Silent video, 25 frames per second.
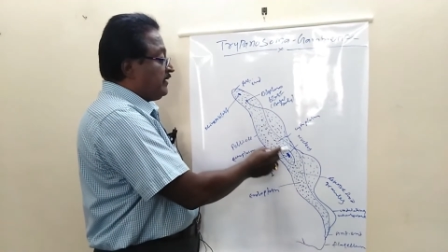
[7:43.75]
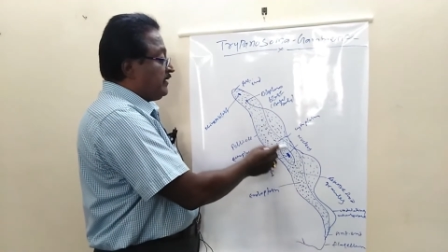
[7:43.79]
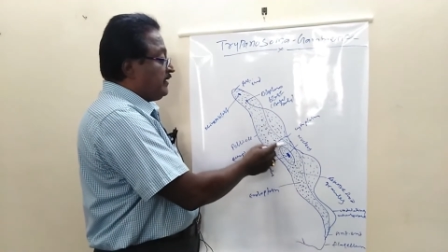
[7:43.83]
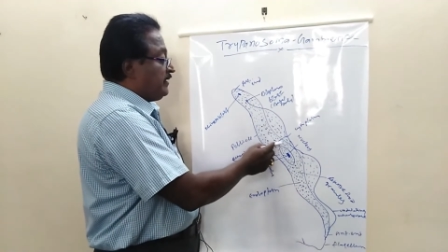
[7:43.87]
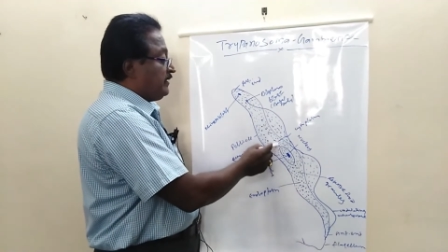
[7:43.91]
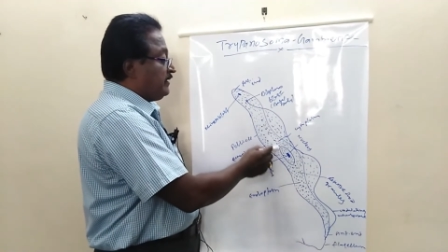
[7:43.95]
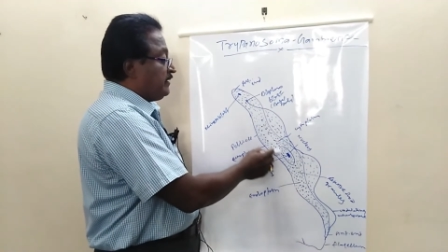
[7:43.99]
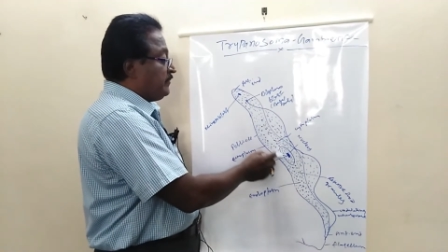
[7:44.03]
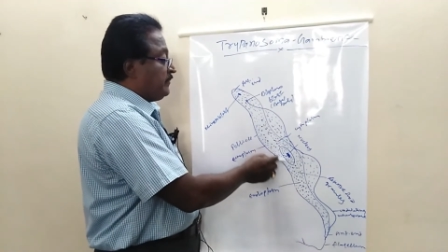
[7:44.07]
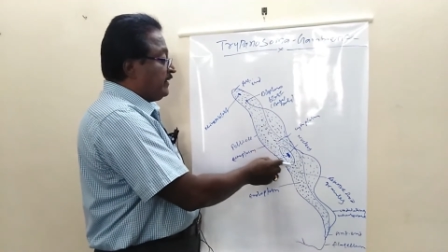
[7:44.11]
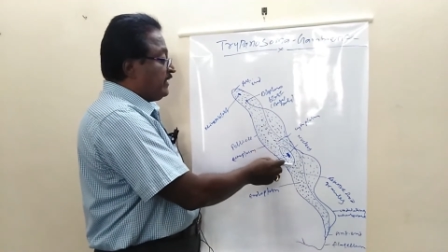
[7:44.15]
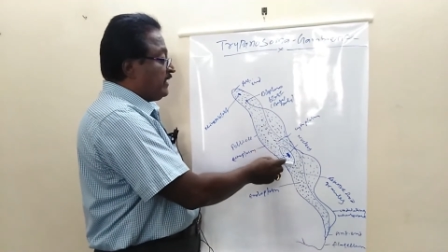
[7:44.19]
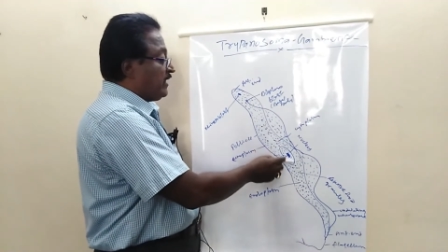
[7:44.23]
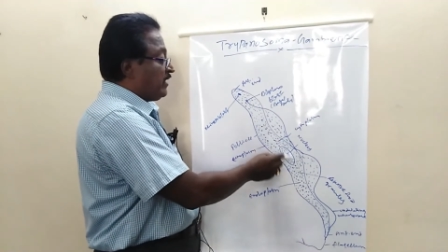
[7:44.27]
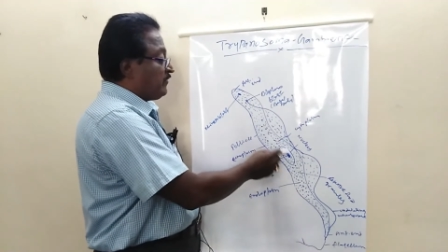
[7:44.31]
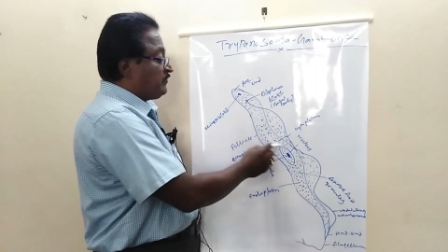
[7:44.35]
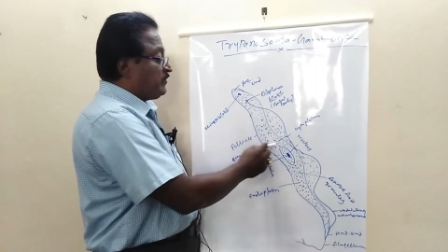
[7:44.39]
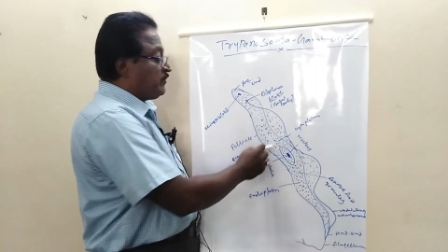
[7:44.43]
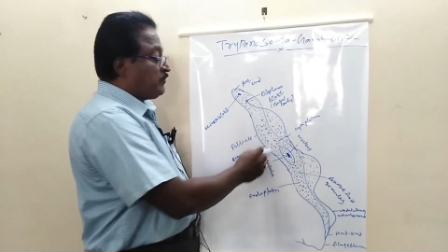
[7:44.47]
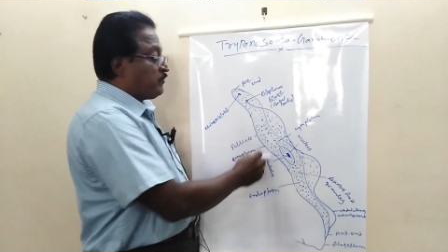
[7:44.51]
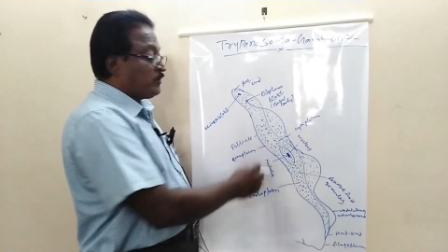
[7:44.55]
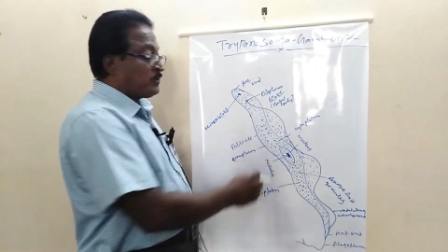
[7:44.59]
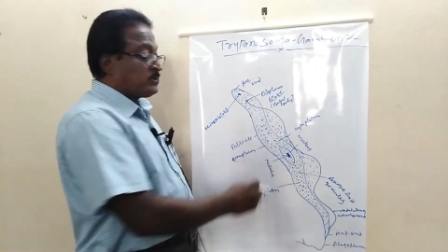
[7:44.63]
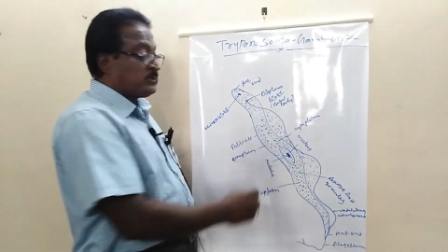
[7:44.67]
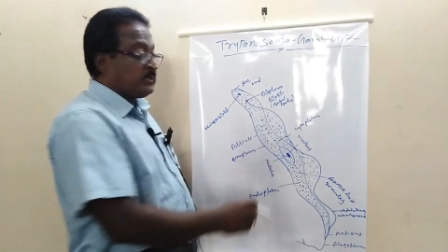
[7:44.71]
in the middle of
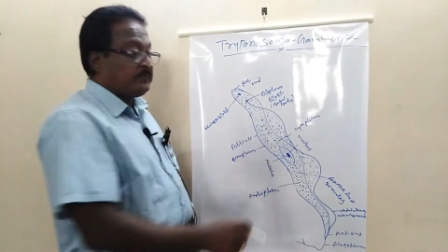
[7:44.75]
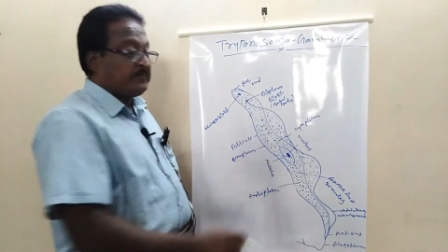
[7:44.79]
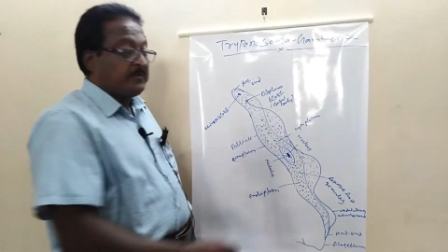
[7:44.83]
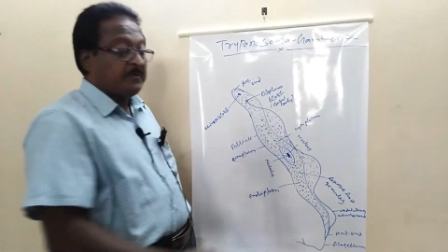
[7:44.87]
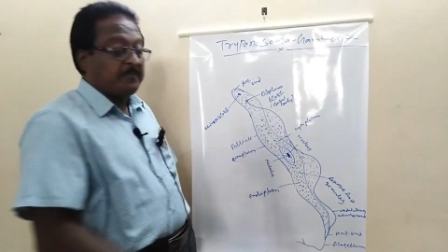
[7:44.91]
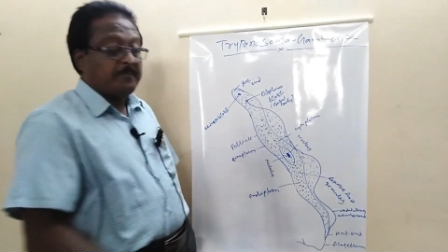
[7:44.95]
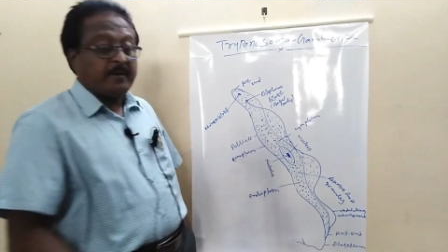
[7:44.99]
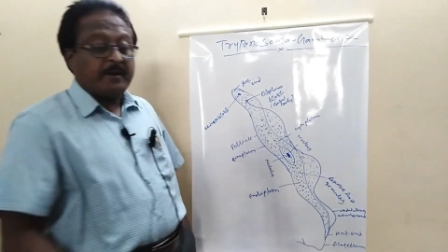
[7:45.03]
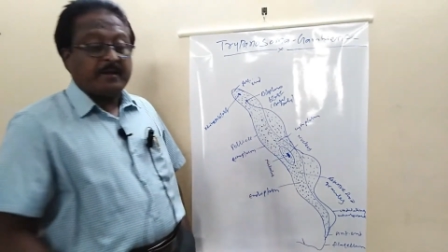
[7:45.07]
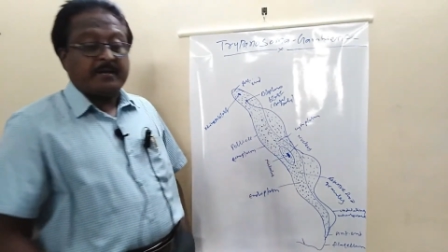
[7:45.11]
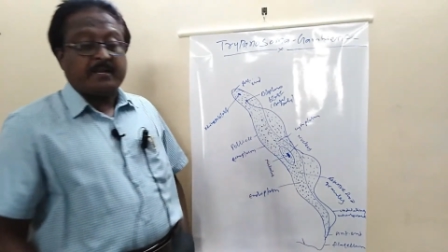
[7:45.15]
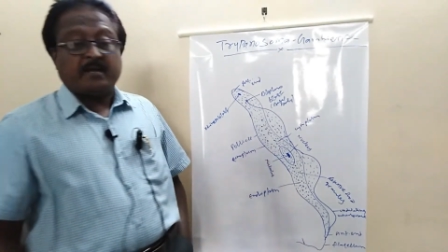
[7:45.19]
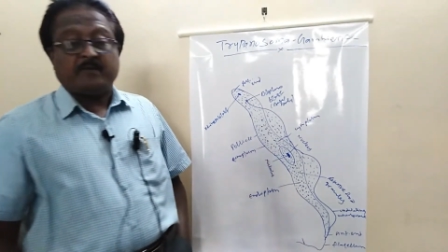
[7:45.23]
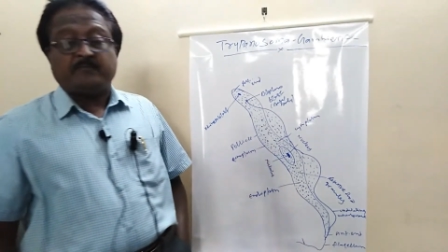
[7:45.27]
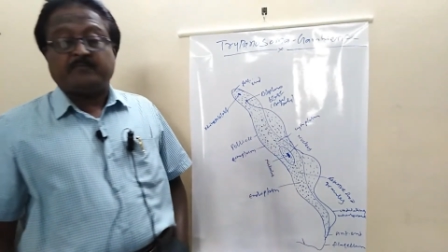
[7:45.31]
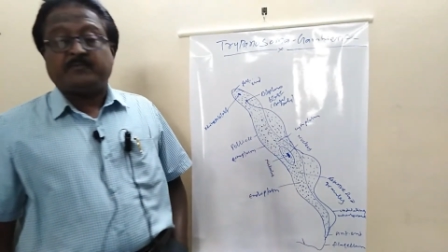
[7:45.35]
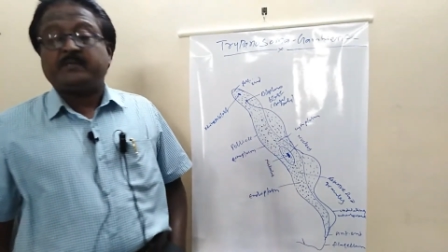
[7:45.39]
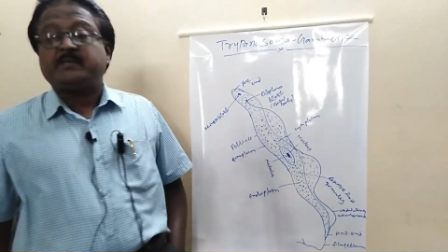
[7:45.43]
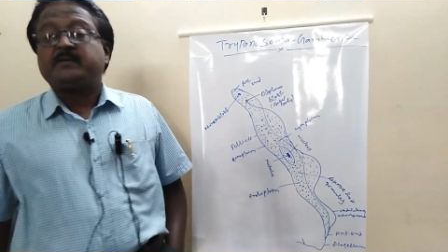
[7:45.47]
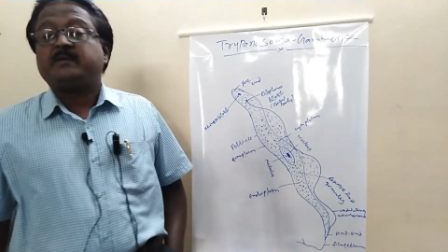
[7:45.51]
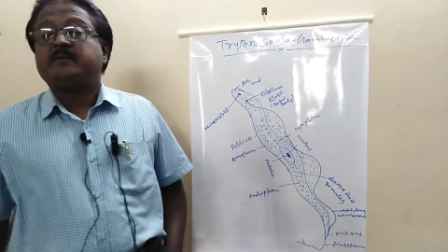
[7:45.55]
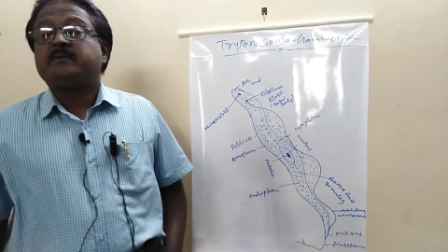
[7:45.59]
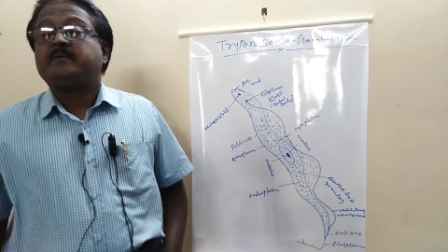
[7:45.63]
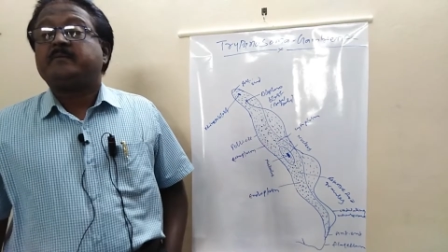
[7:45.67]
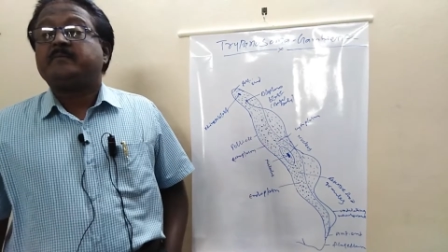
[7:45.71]
the portion of the body of
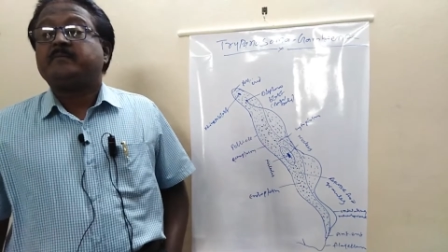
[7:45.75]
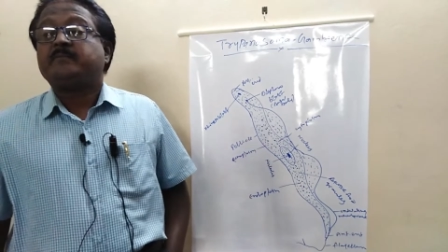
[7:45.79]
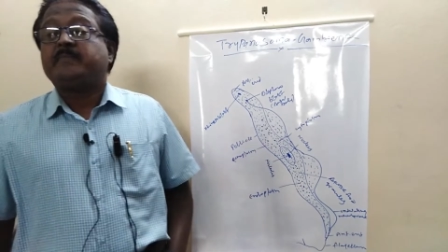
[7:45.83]
the